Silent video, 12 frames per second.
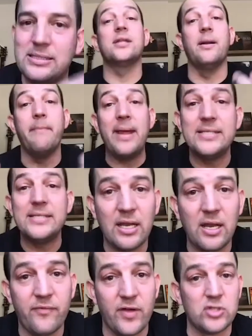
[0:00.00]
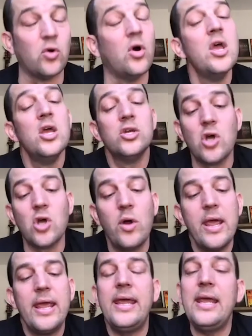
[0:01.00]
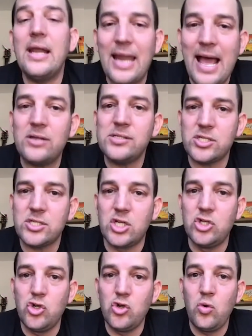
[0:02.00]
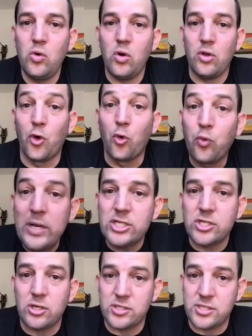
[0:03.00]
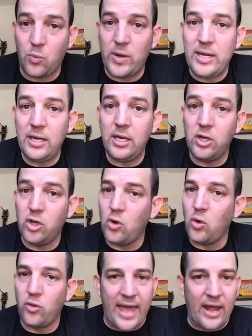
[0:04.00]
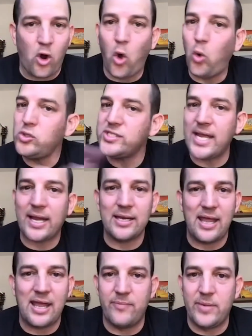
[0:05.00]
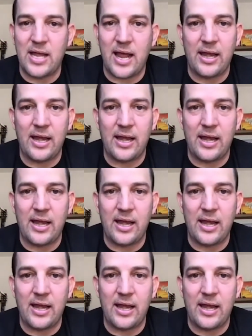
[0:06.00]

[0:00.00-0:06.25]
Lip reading: amazing individual. Mm-hmm. So he allows us to do the research that we need to do that whole second day of Medina.